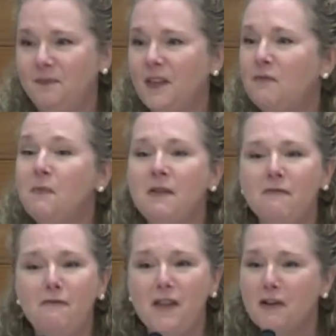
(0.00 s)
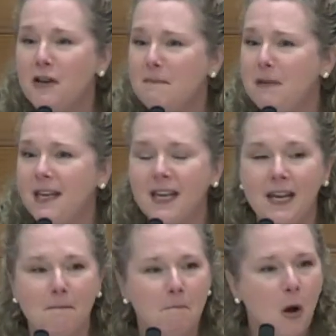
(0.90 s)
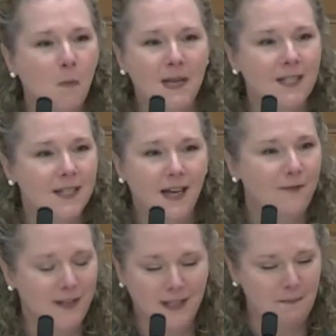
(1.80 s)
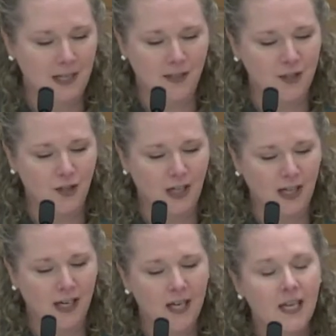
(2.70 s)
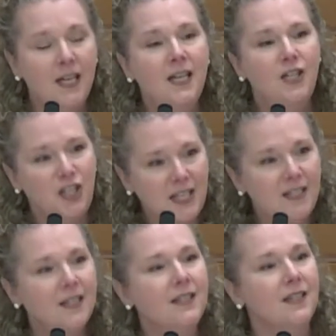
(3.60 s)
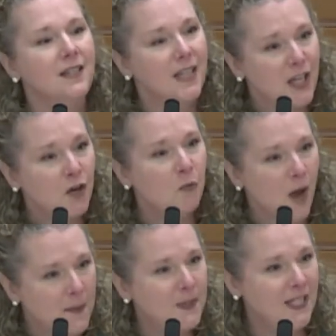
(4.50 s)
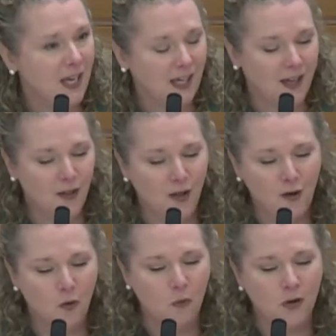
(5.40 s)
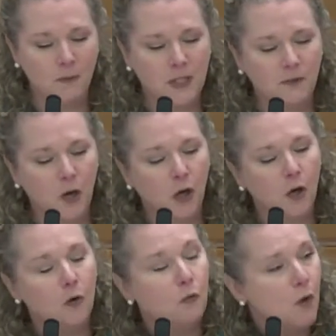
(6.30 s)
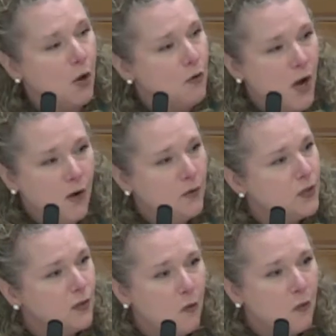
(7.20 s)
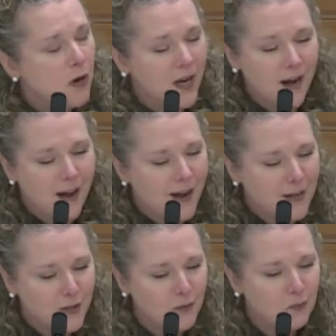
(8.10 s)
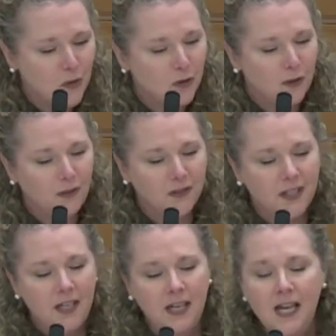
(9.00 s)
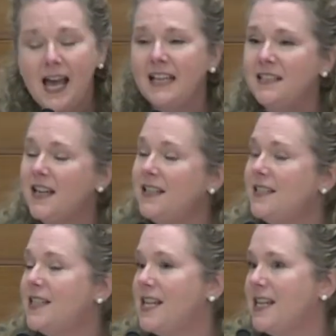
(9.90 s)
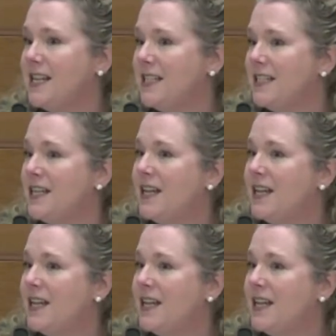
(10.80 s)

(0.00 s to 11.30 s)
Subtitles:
From the very beginning moments of his ministry, Jesus is interrupting the norms of our chronos organized world and does things